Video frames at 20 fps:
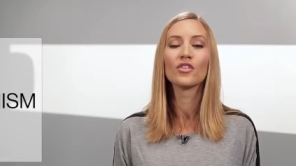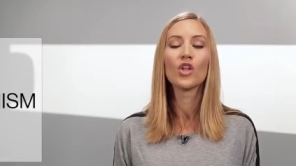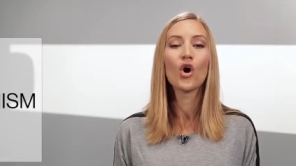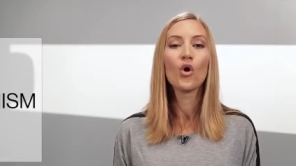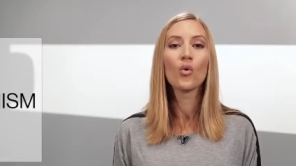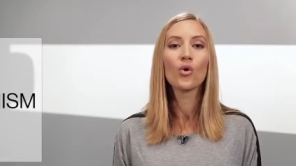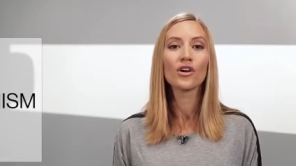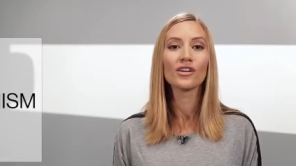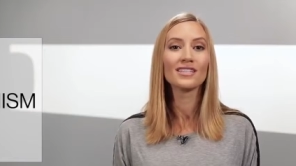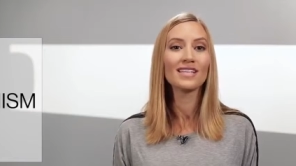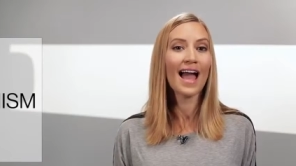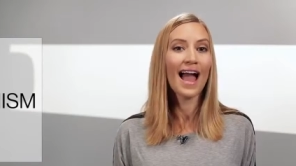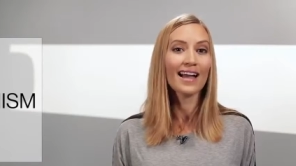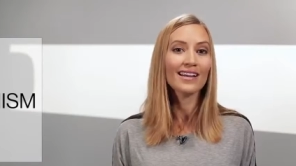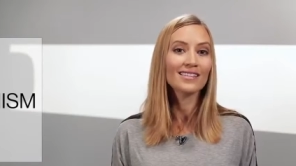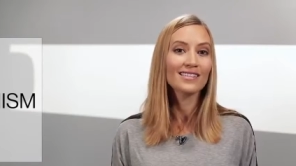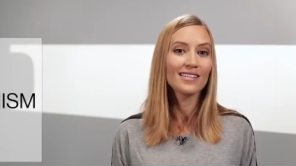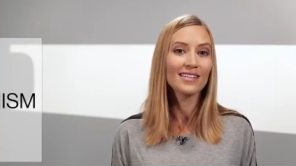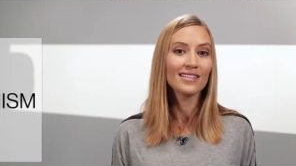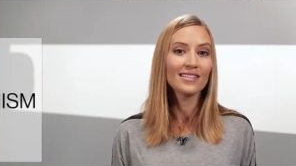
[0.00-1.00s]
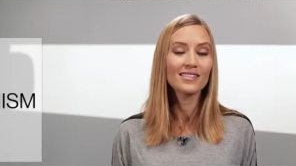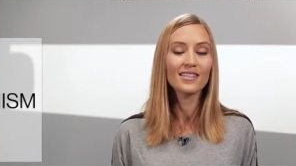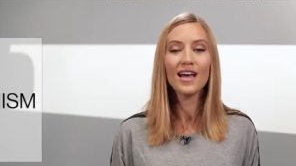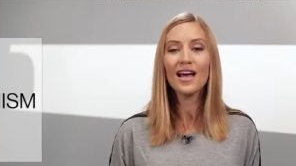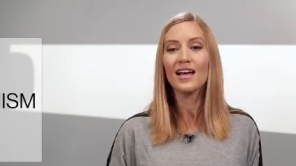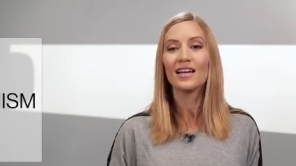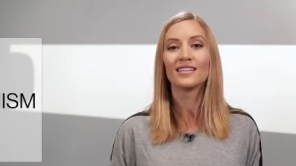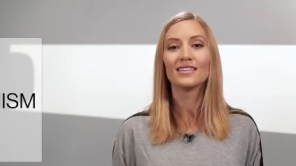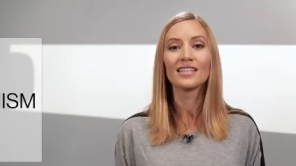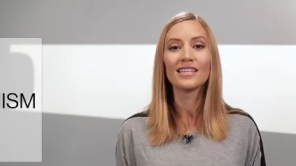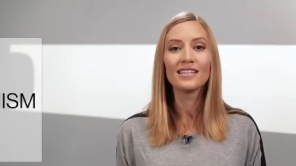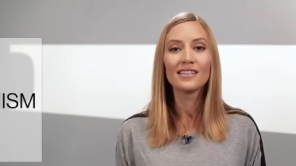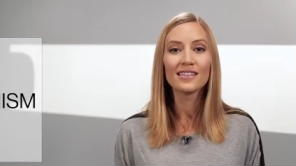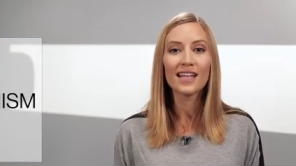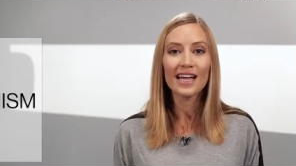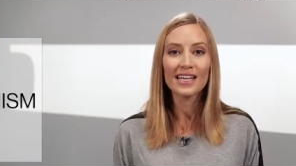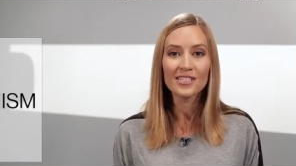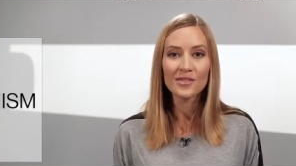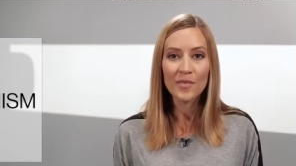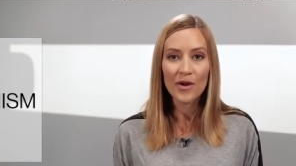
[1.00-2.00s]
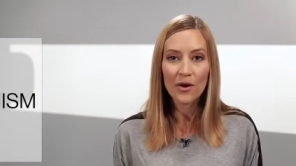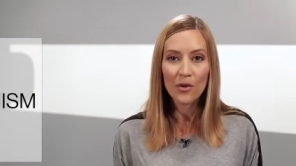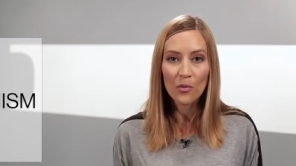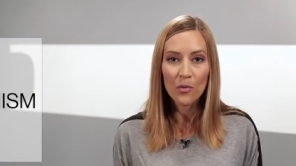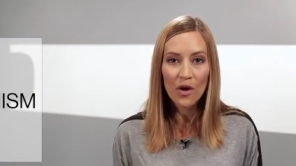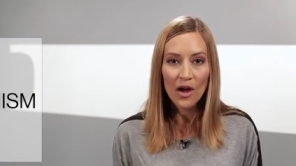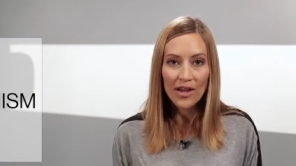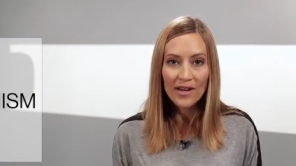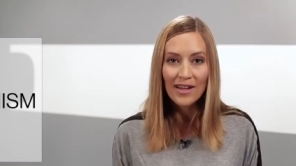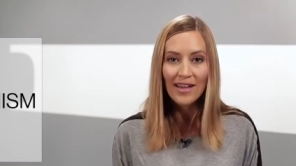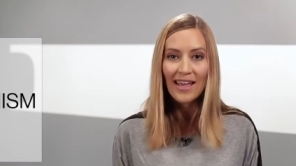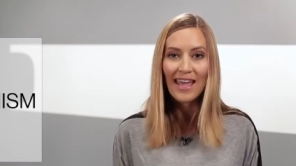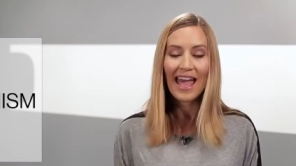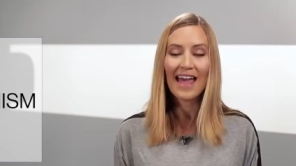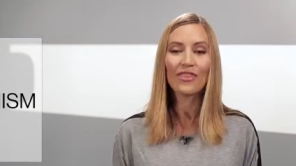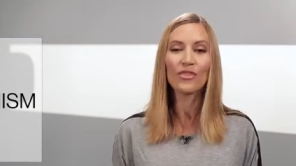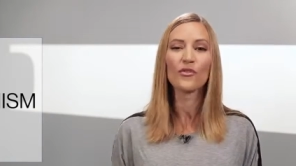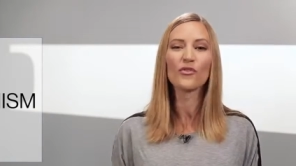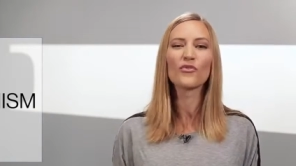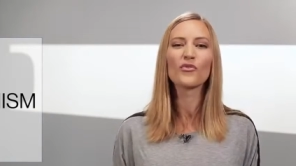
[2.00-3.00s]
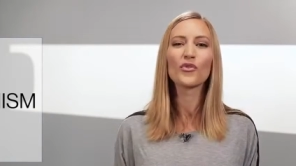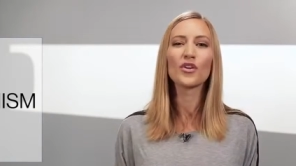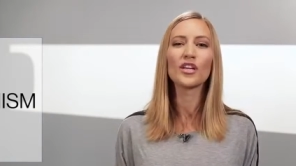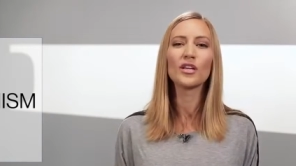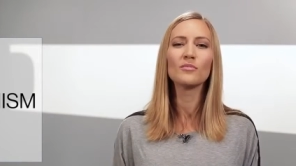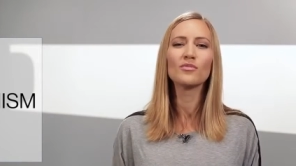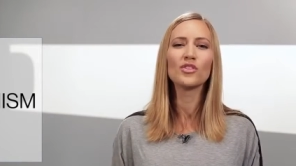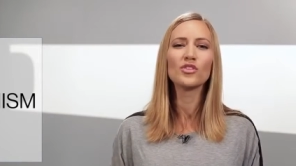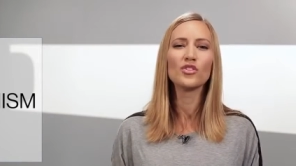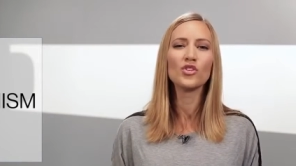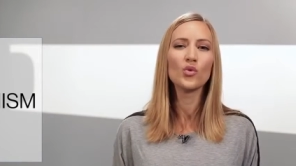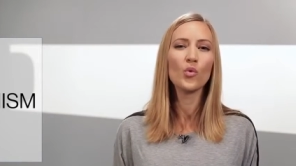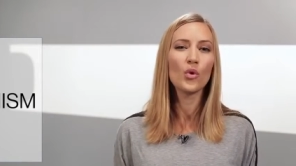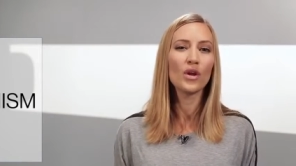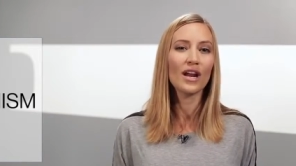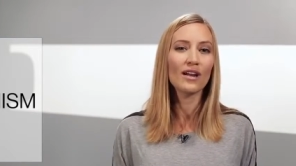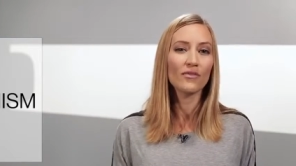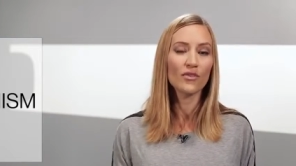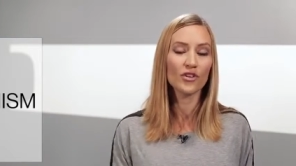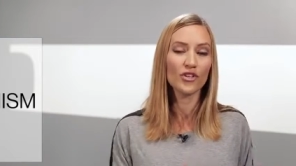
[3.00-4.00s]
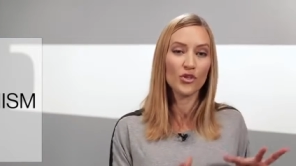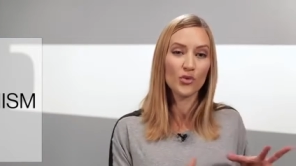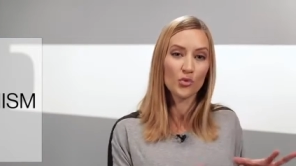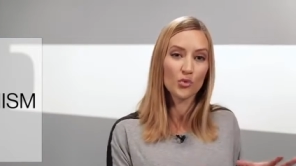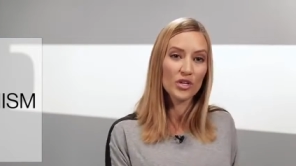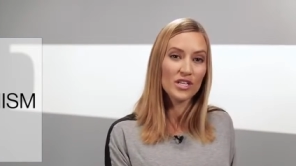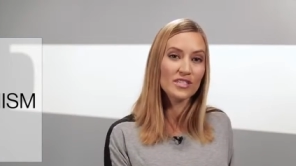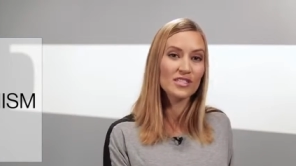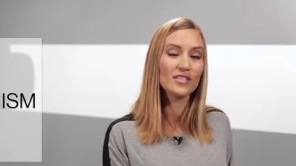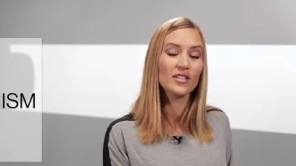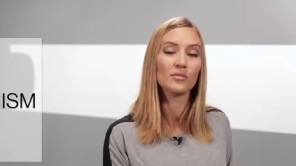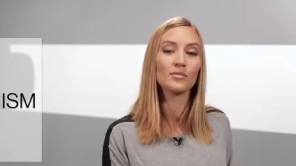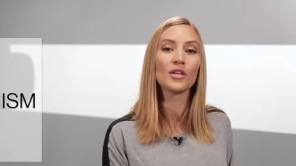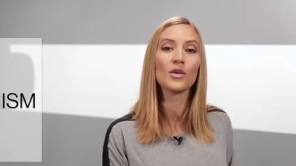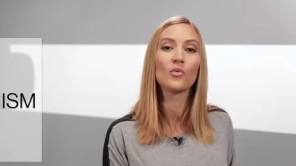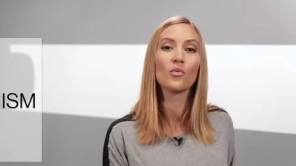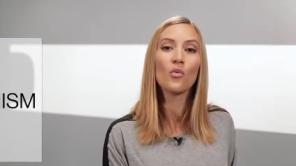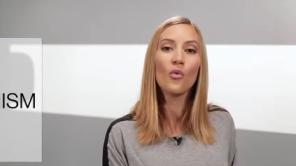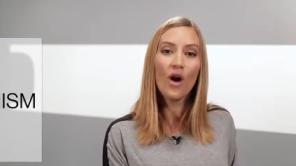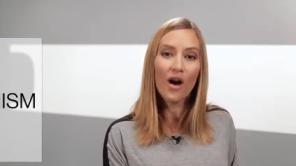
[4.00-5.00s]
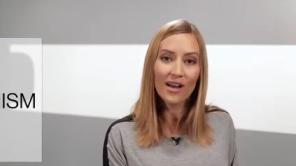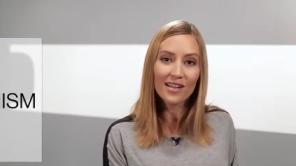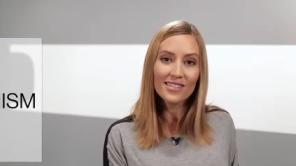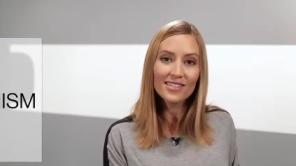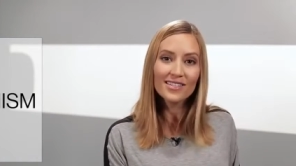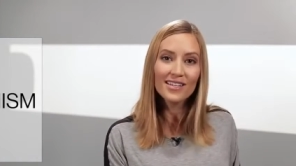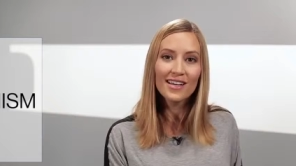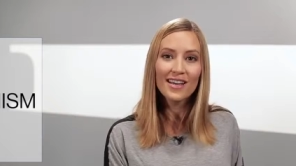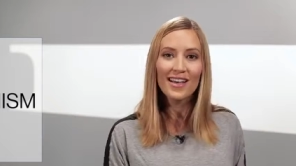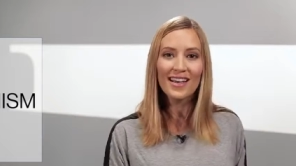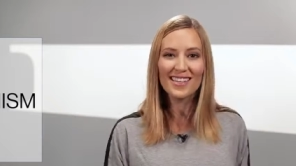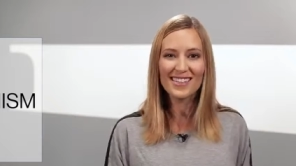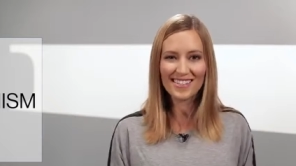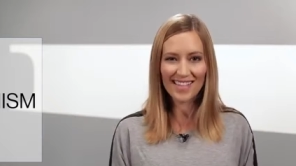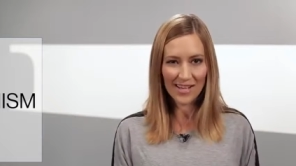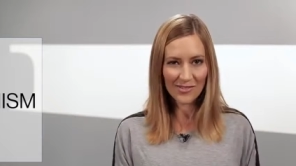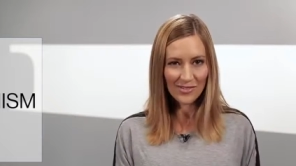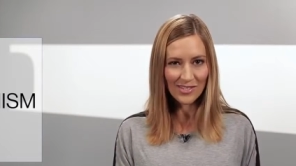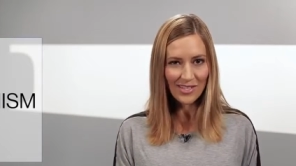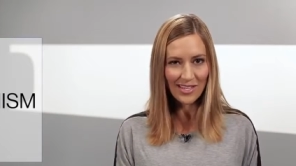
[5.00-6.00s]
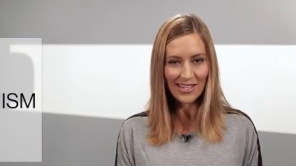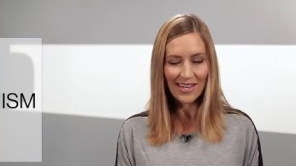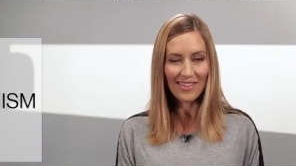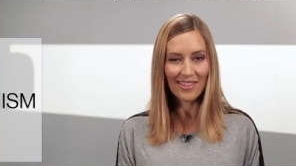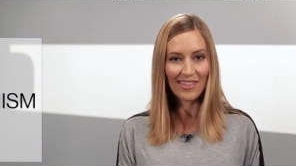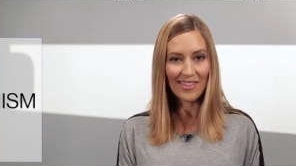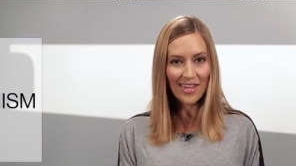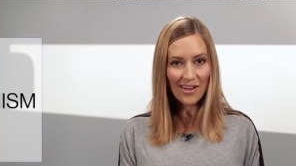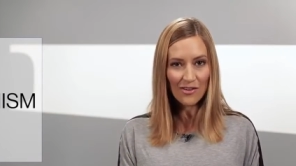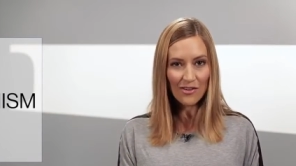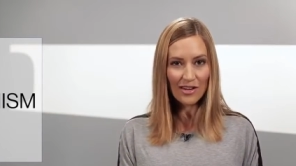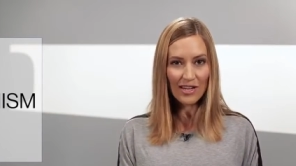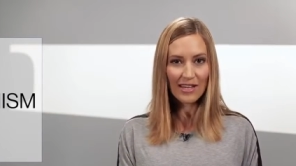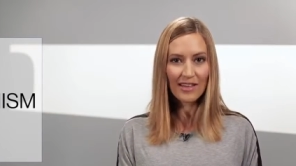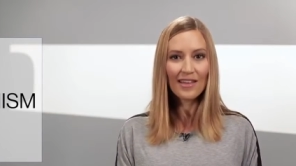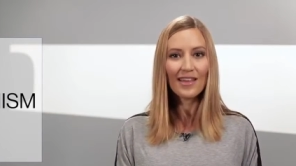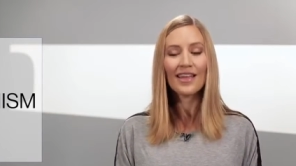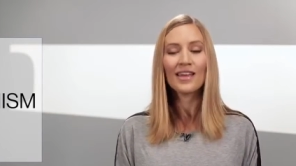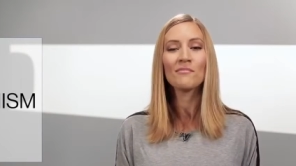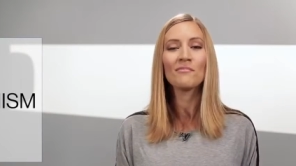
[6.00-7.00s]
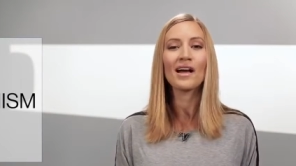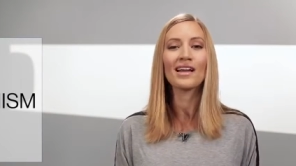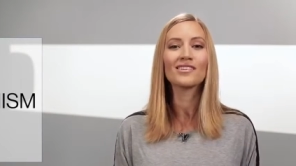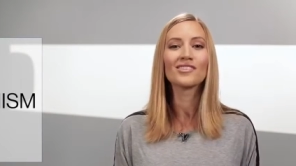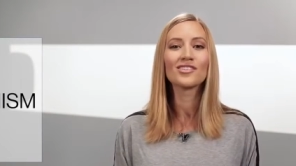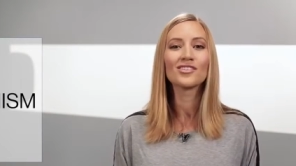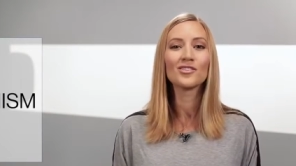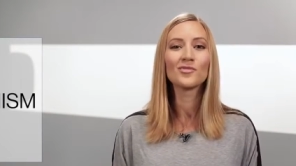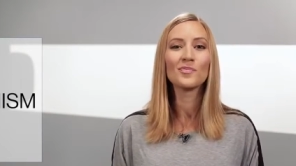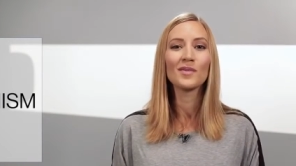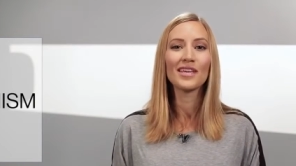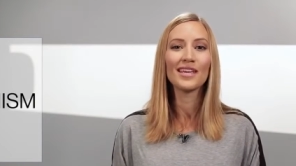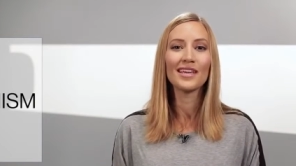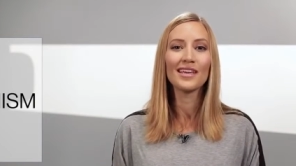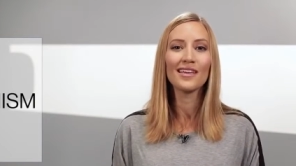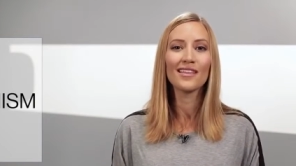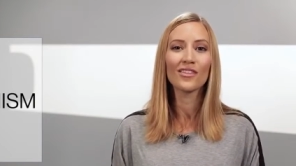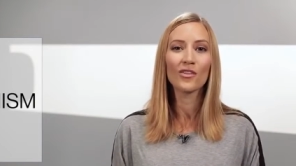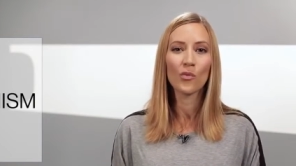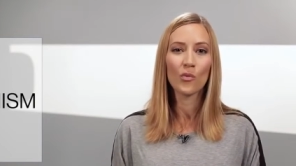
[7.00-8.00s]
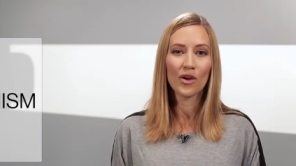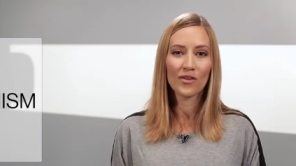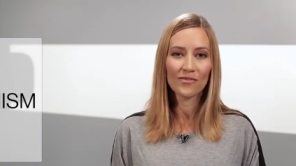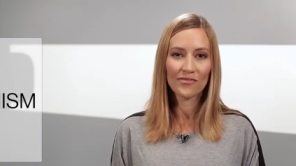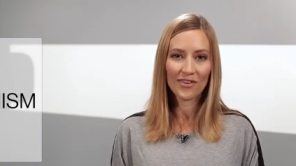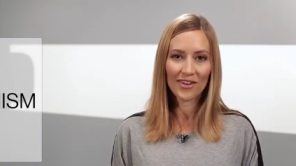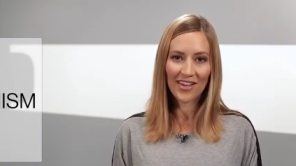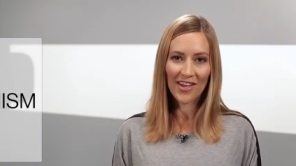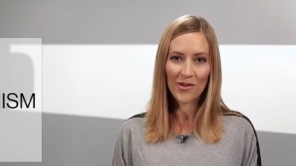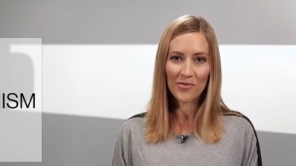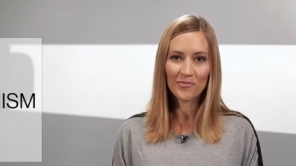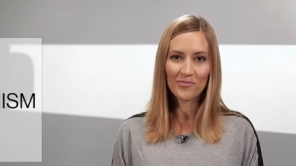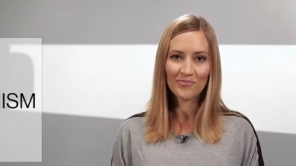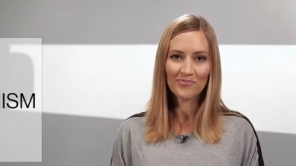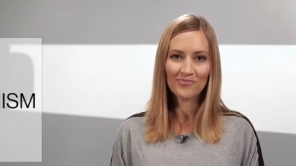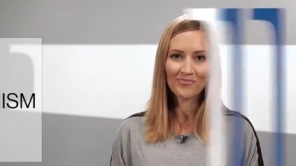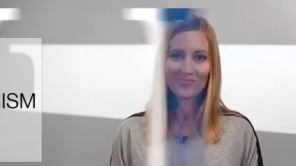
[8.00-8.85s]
lower taxes, legalize marijuana, and the freedom to do whatever you reasonably want sounds good in theory, it might just be the one for you.